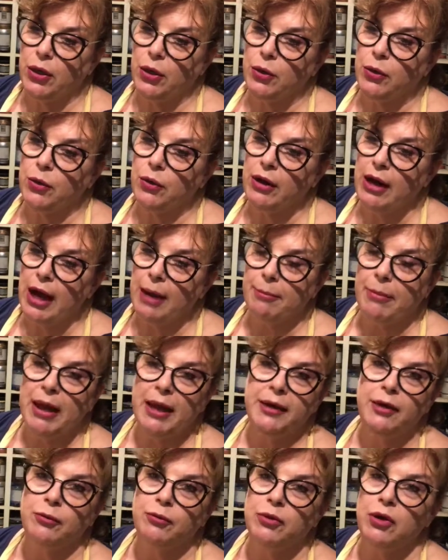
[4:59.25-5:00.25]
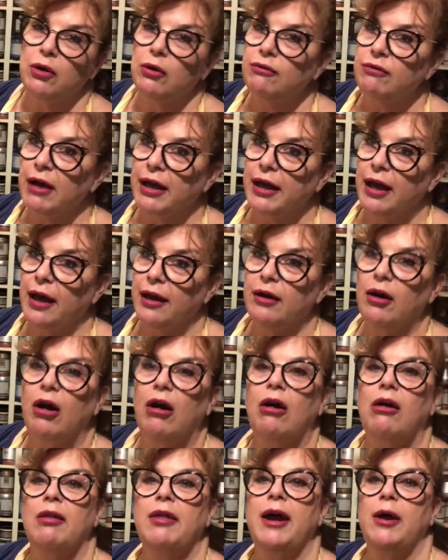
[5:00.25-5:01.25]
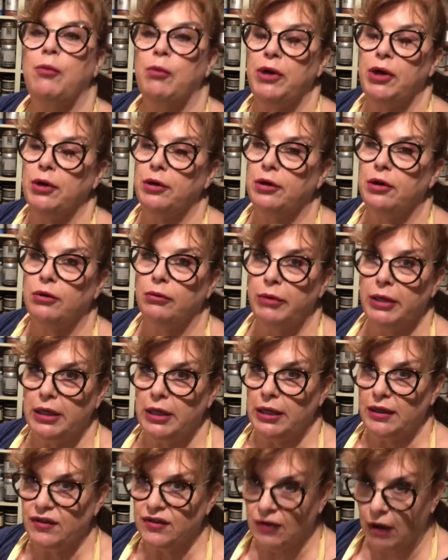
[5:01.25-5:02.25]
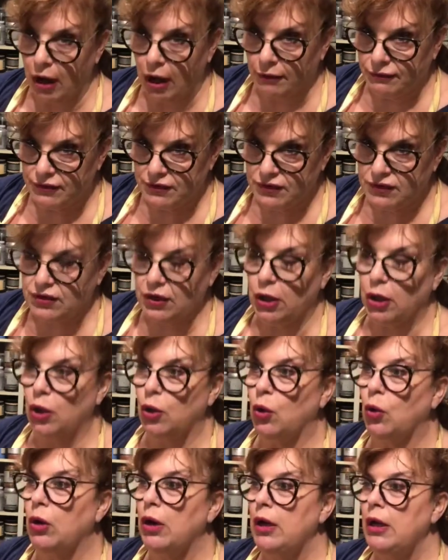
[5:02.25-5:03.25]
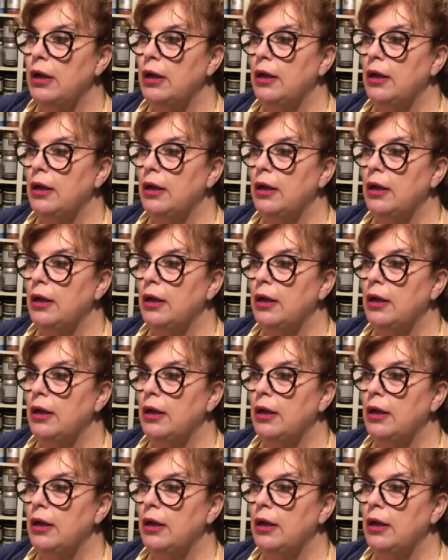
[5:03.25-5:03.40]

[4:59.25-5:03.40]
oh crap, I don't know if I got all that weird gooiness off. So